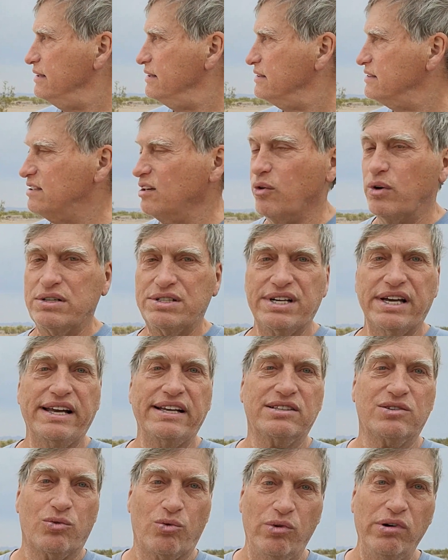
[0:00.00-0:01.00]
So when she
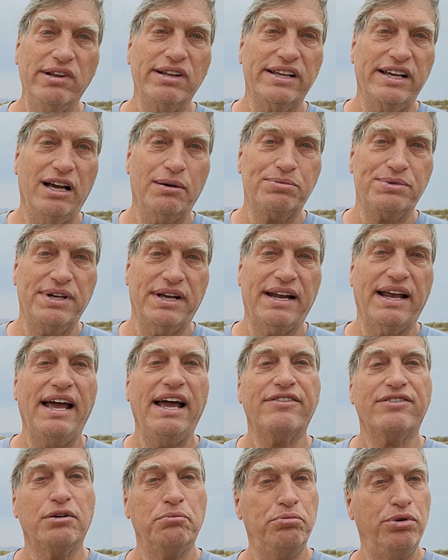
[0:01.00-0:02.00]
gets really upset, I
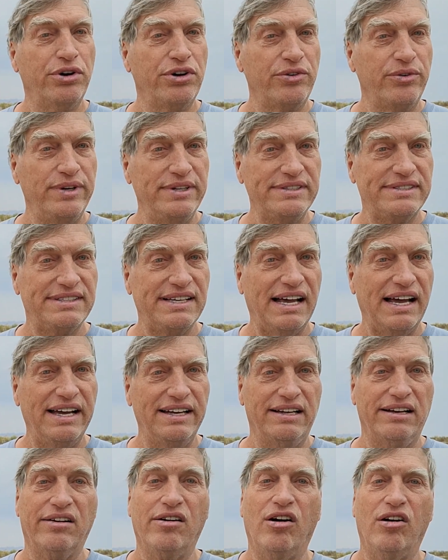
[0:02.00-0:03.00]
have to put her inside
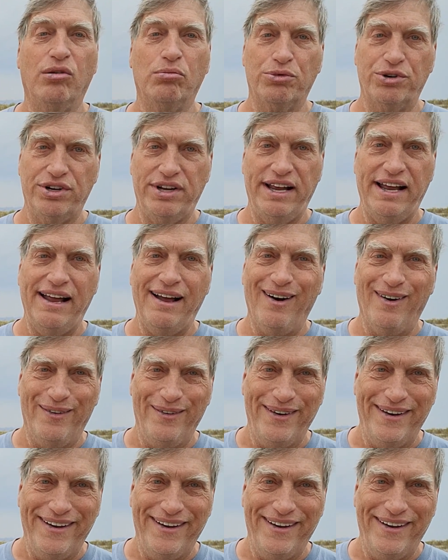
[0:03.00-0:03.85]
and calm her down.